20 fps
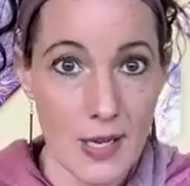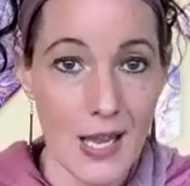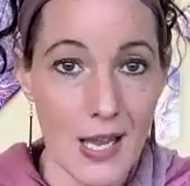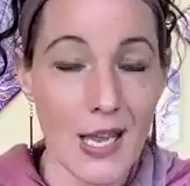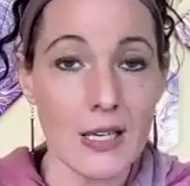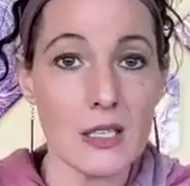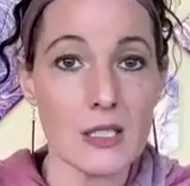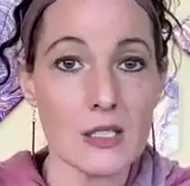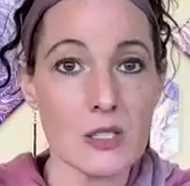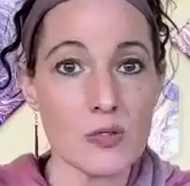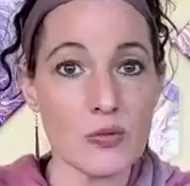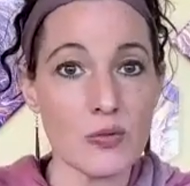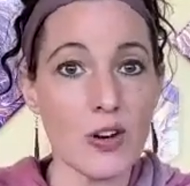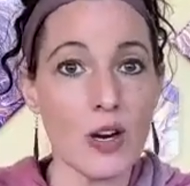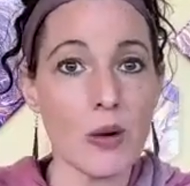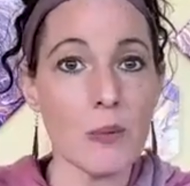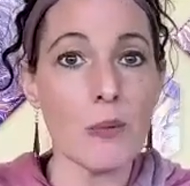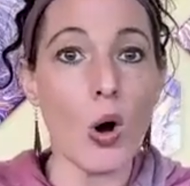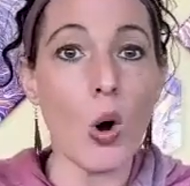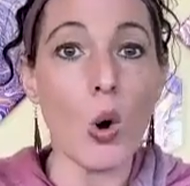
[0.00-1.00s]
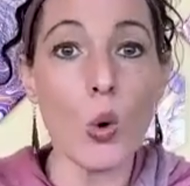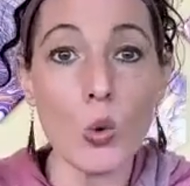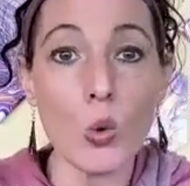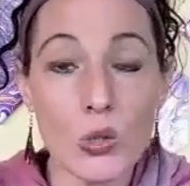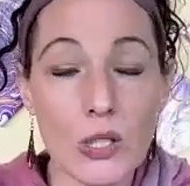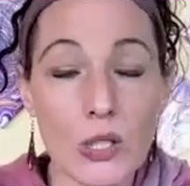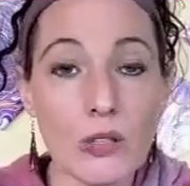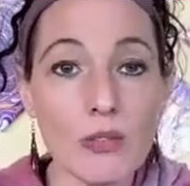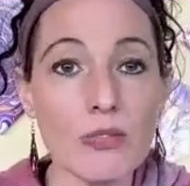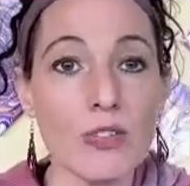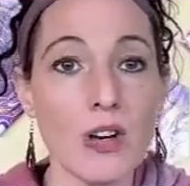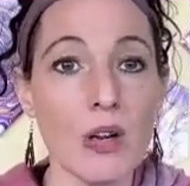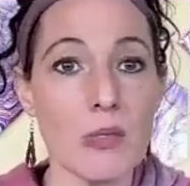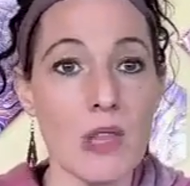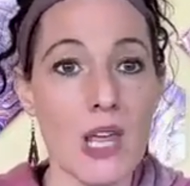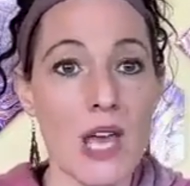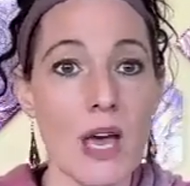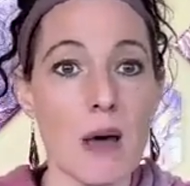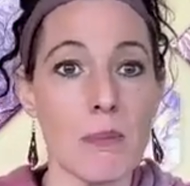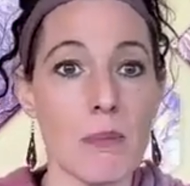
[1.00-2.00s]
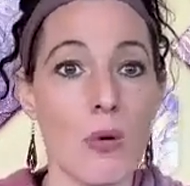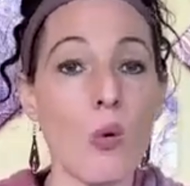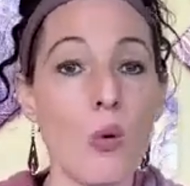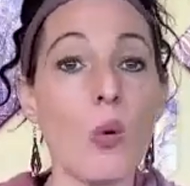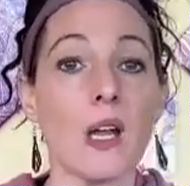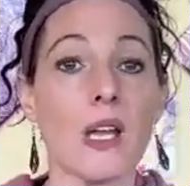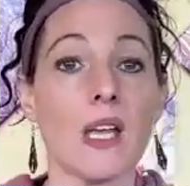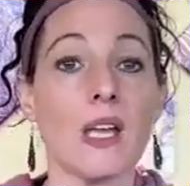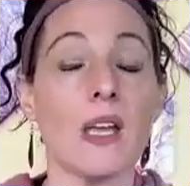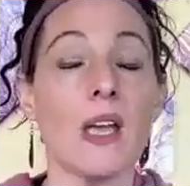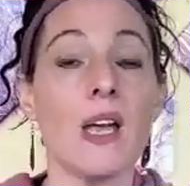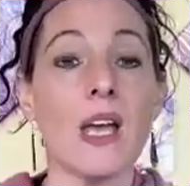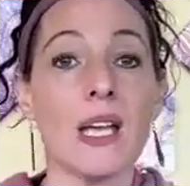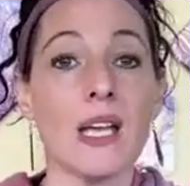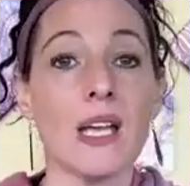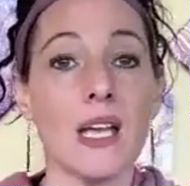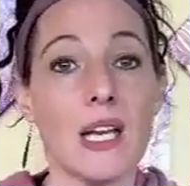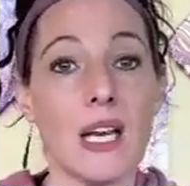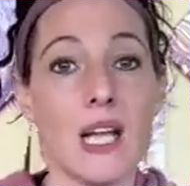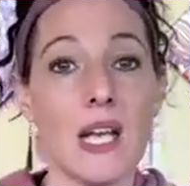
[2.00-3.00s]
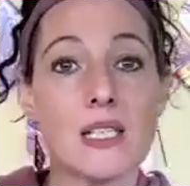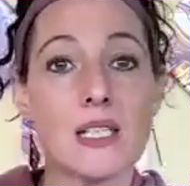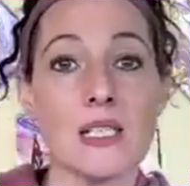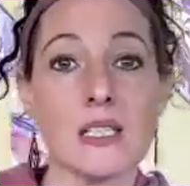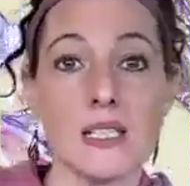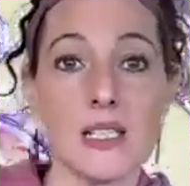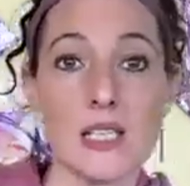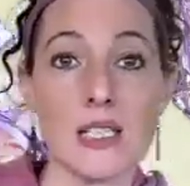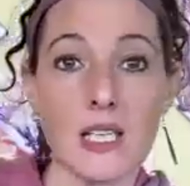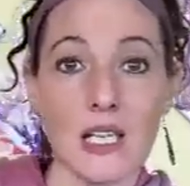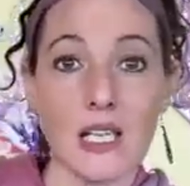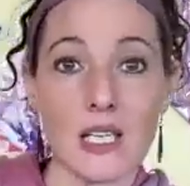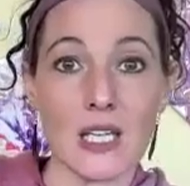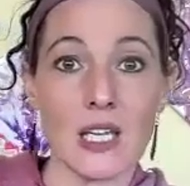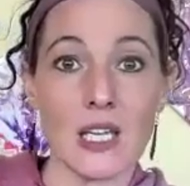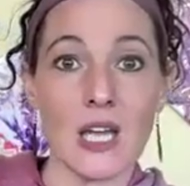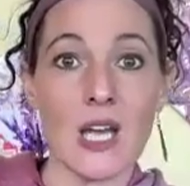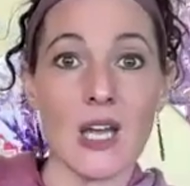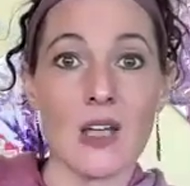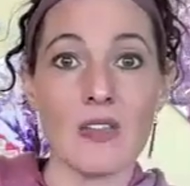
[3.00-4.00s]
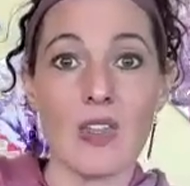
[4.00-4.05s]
And it's only from that point can I see